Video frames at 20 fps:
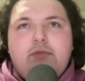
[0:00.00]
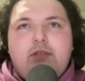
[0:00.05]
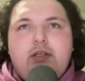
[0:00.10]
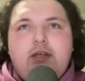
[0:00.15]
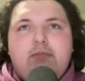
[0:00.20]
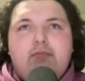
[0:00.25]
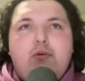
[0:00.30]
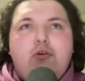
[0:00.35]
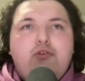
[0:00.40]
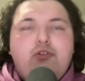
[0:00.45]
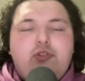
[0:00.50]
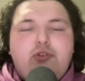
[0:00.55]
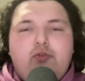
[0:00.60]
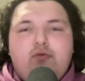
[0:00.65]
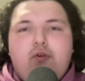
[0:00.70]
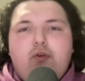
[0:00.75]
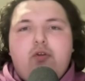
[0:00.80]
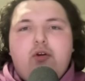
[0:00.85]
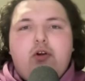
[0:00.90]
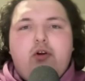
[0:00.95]
The emotional
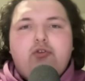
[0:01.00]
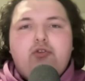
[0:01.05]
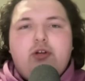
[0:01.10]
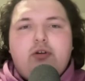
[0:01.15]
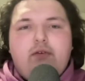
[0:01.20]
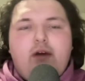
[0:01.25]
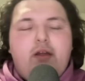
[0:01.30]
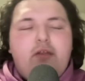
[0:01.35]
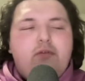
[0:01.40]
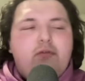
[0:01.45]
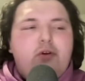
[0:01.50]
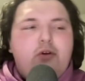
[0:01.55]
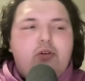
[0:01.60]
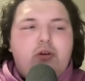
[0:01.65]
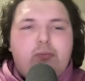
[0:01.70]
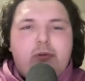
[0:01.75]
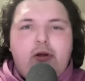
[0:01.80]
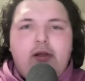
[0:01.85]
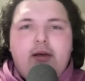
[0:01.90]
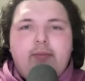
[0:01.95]
roller coaster of on the road
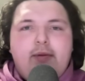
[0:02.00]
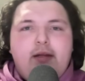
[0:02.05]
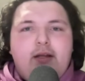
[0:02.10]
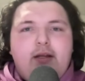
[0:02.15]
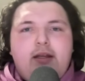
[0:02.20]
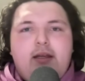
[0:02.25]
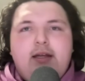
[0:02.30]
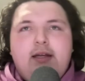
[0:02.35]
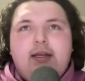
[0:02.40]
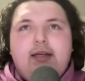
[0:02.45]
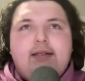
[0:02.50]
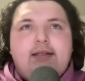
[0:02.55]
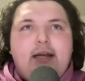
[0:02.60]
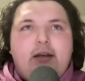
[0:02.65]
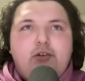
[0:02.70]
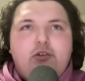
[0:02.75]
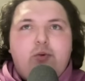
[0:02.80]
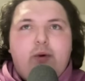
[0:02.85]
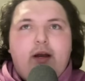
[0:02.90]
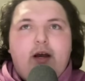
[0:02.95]
to blow that big lead and get
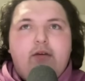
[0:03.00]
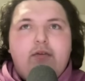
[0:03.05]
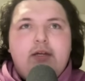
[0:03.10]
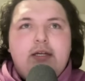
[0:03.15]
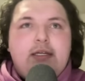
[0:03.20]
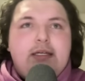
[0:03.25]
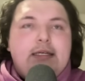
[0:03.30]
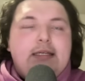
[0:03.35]
down 12.